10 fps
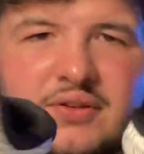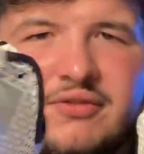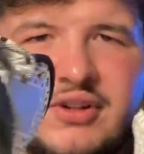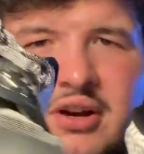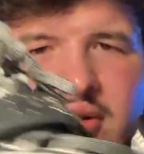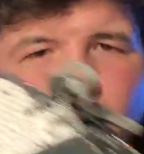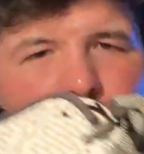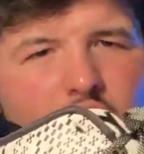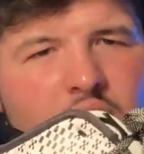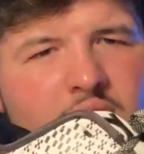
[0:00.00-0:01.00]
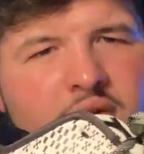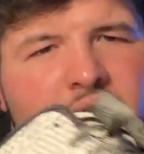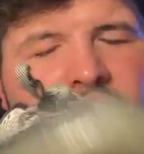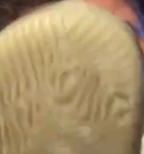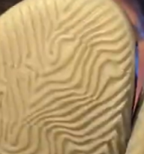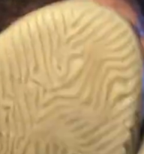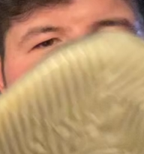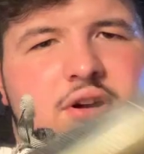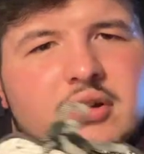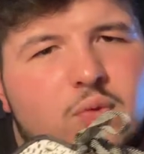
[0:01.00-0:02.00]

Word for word: they're very worn, very